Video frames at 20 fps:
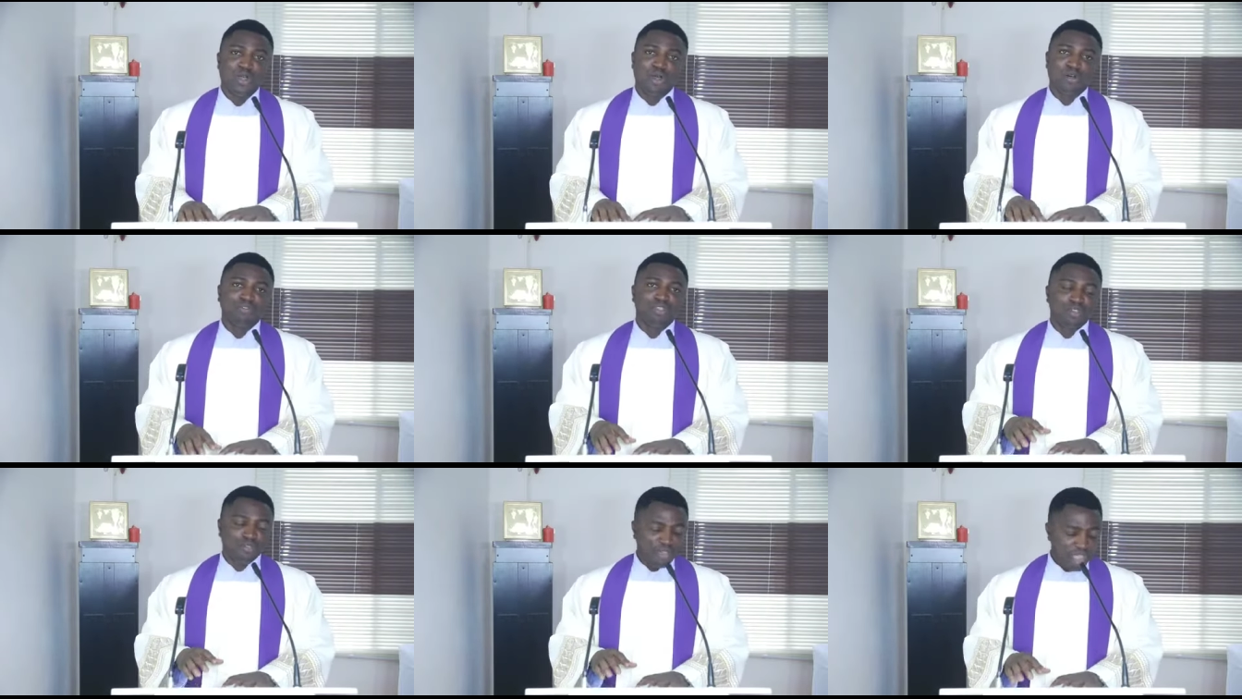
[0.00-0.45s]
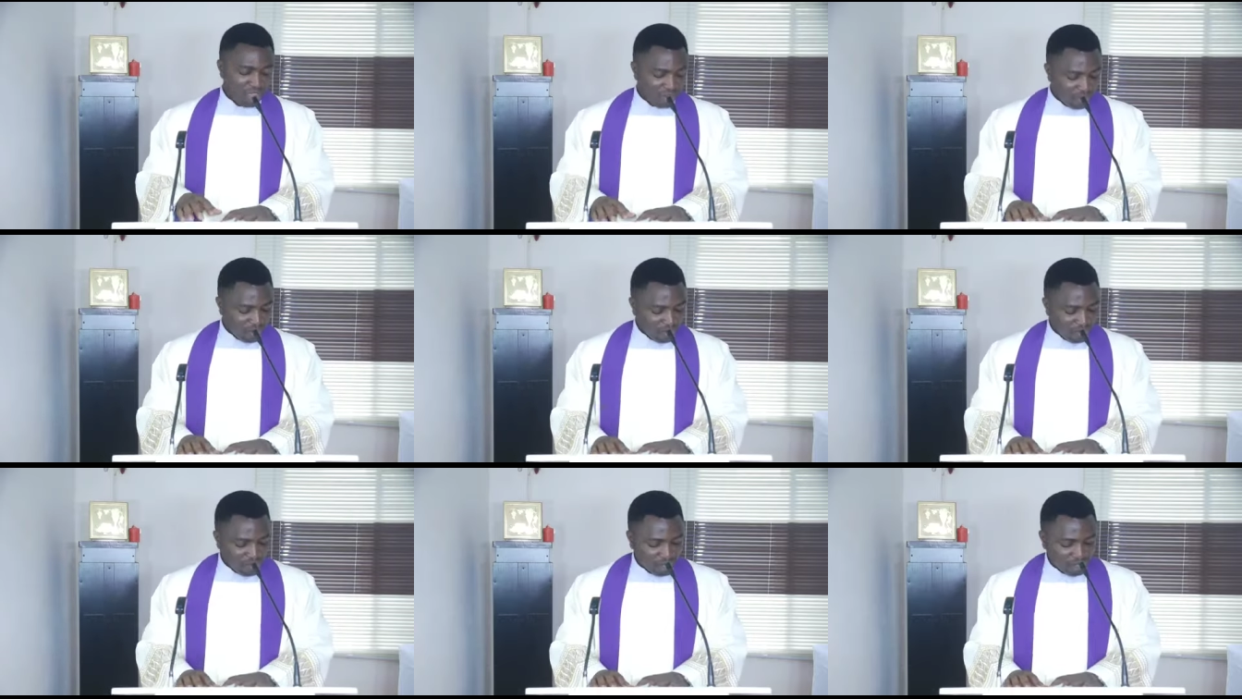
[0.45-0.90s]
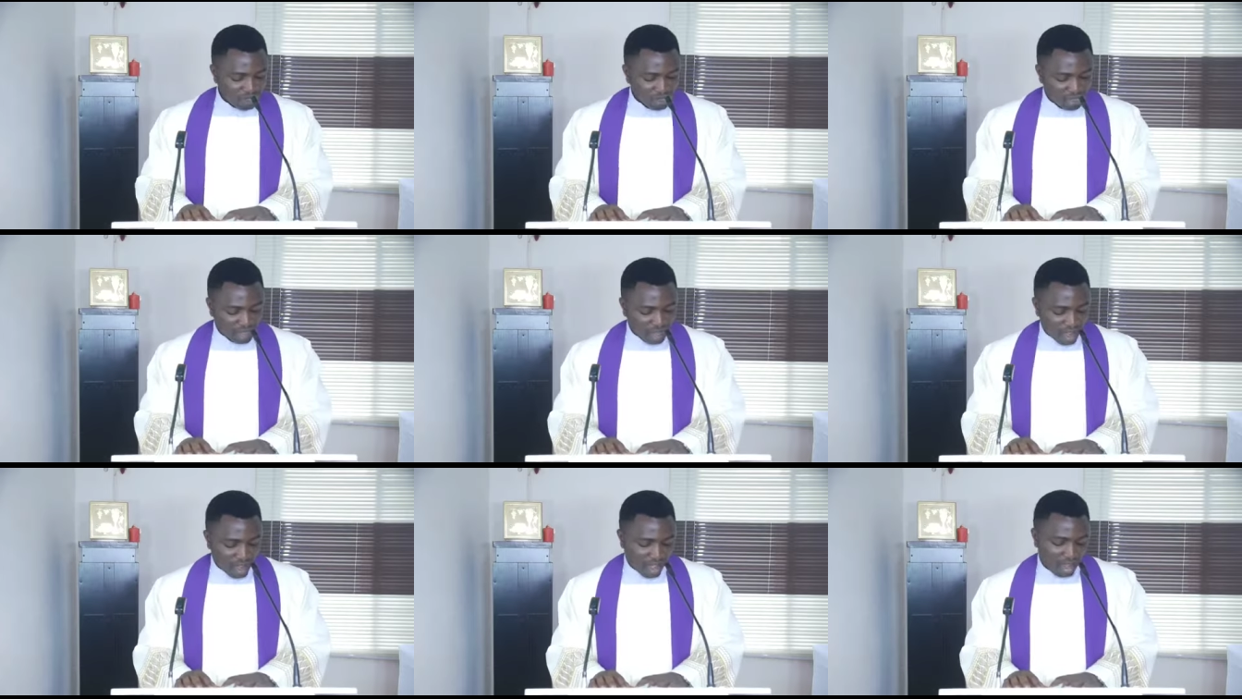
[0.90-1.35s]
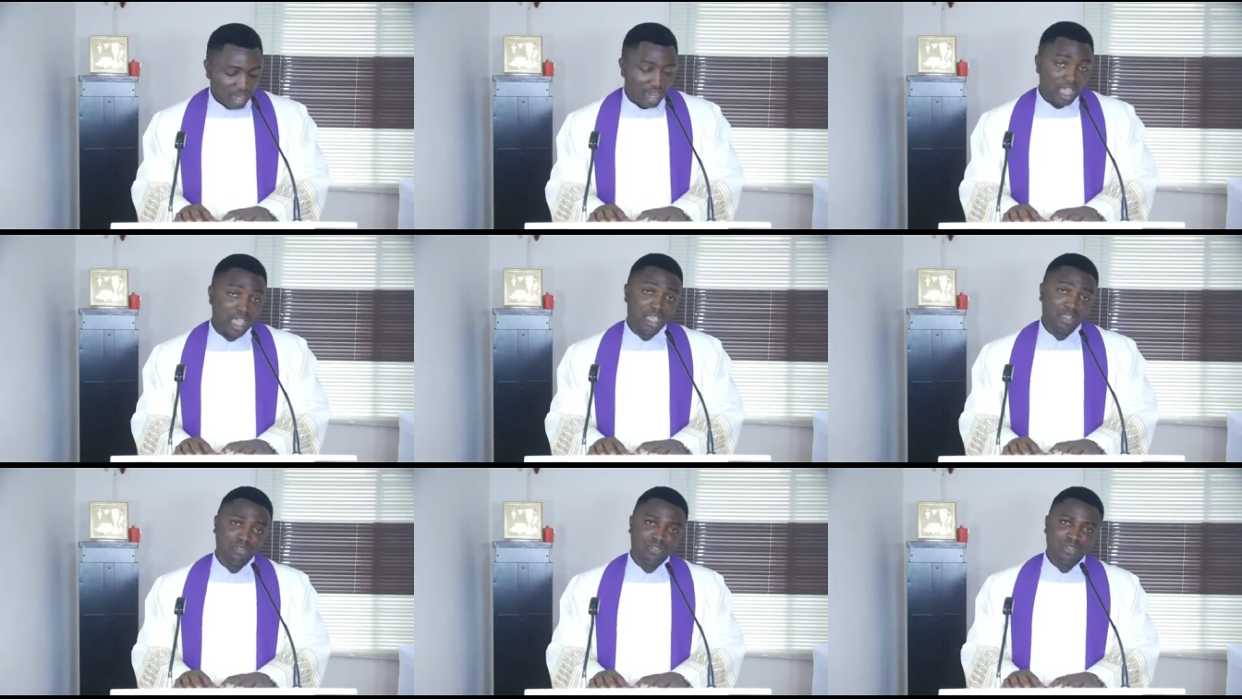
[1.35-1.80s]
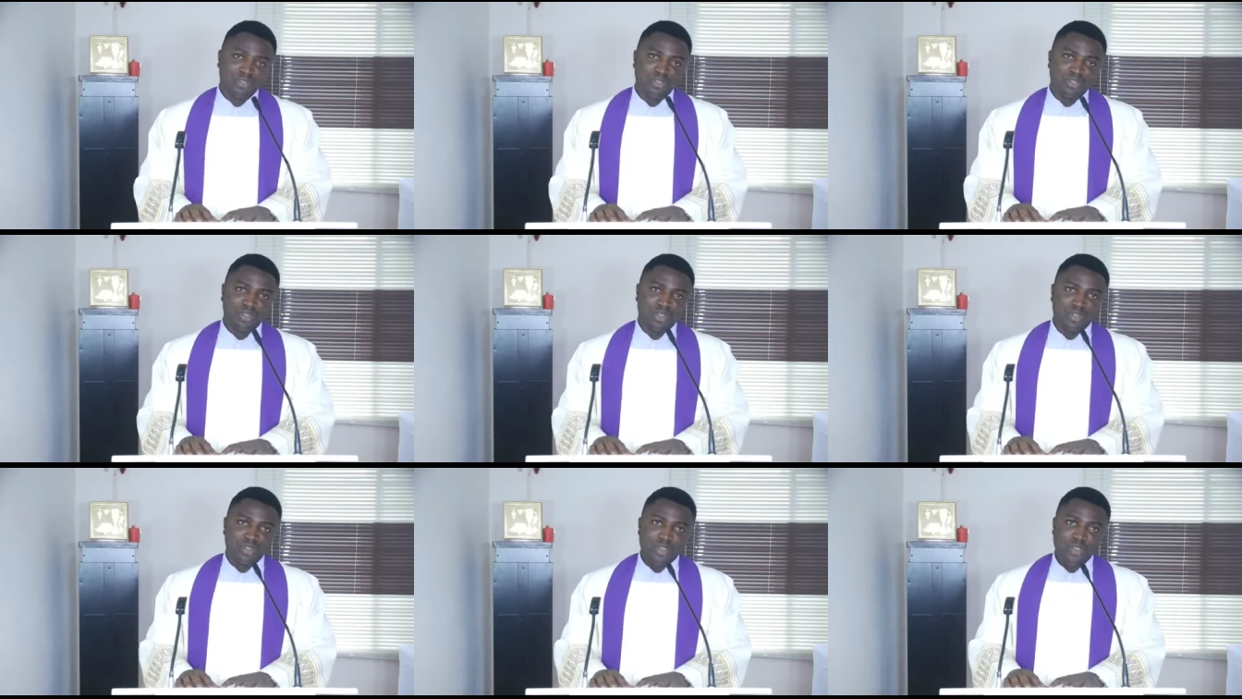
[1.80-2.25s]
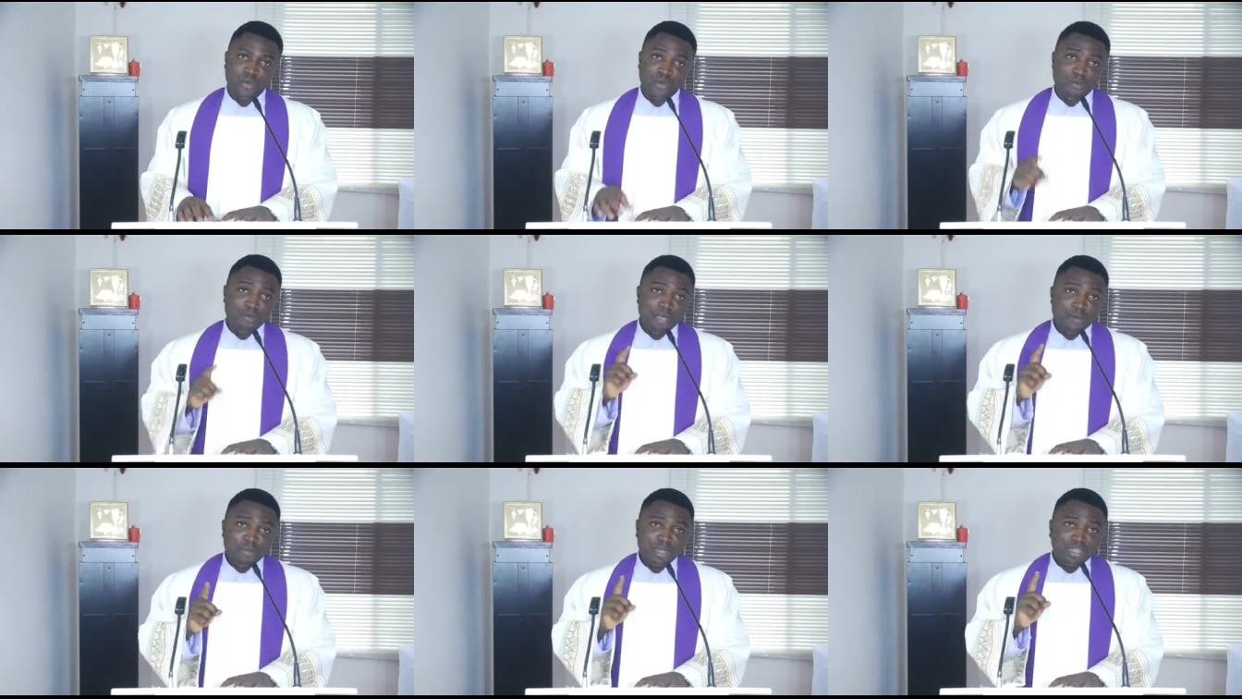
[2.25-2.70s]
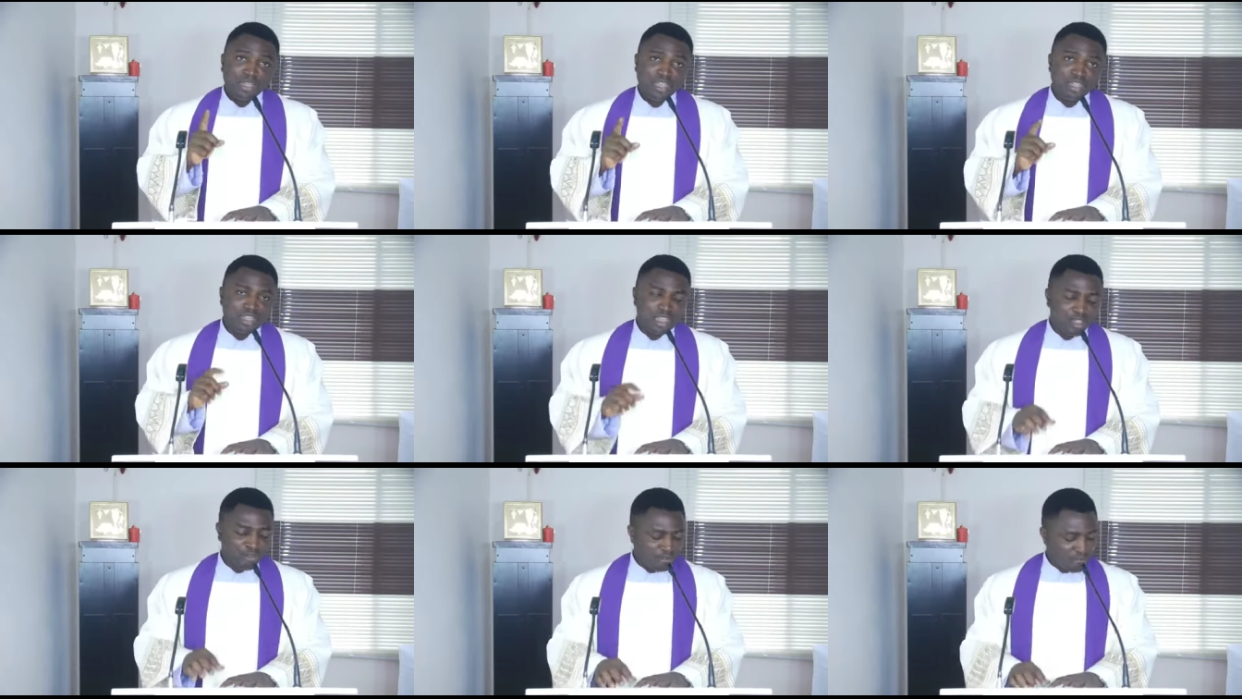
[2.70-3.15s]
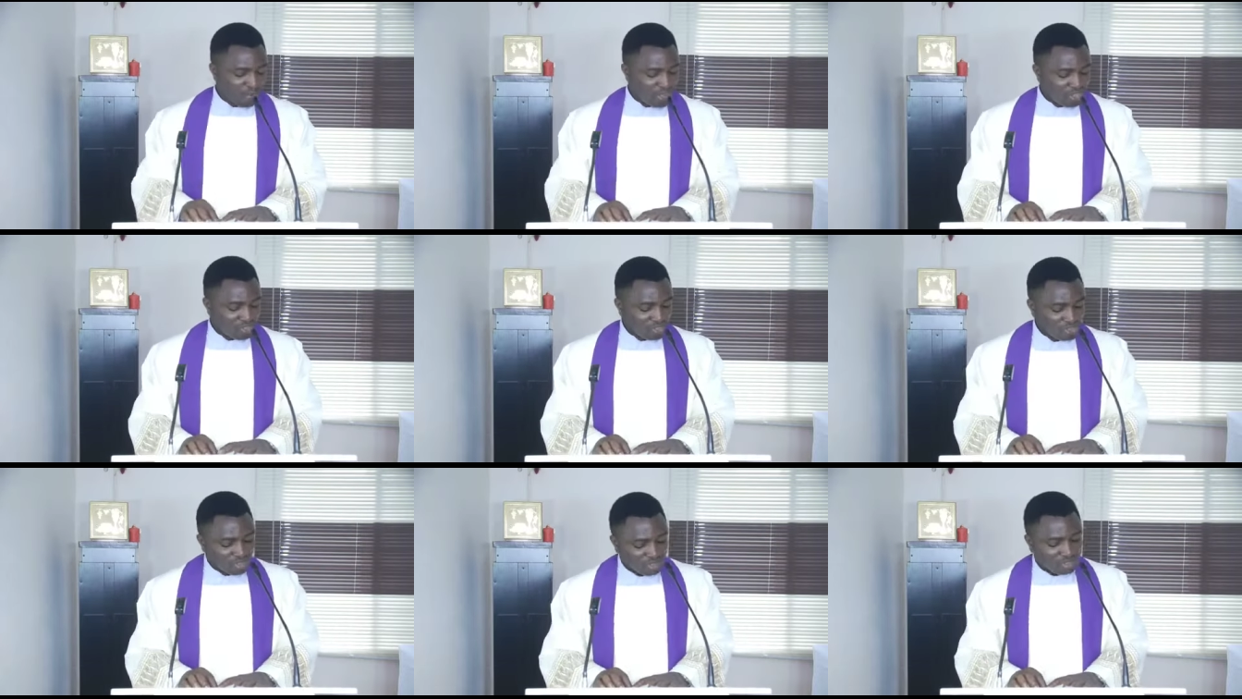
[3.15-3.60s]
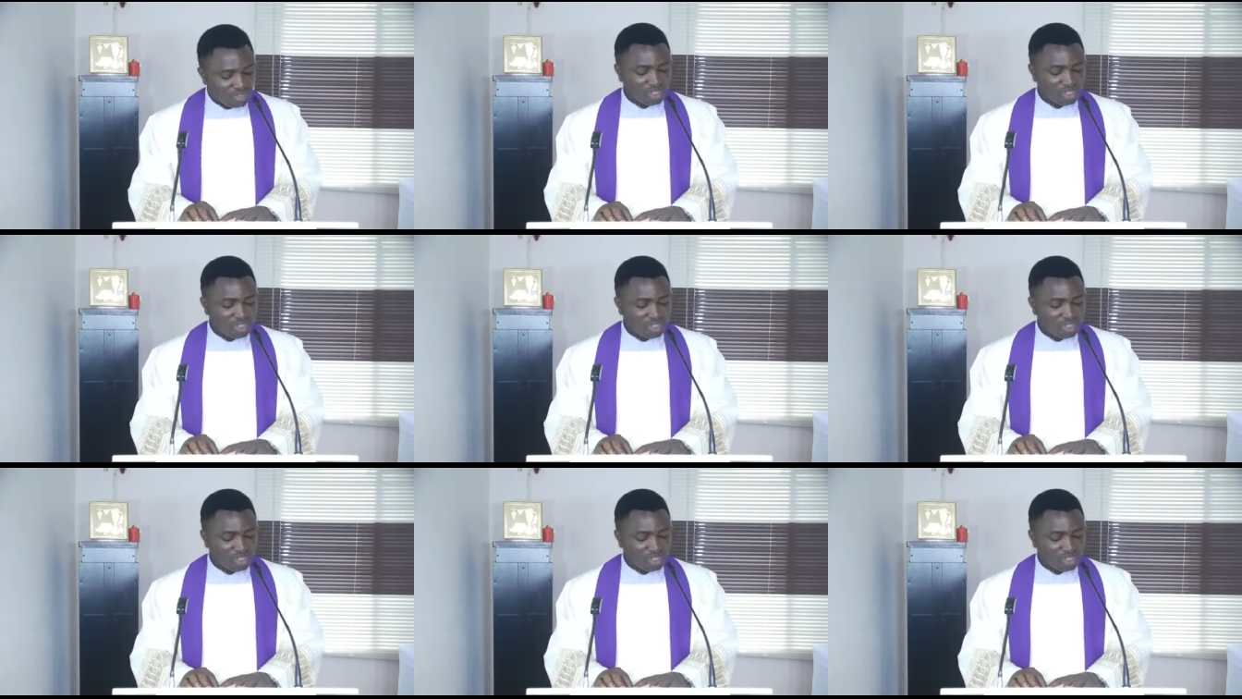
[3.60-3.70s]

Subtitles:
of divine grace in our lives. Remember this, dear friends.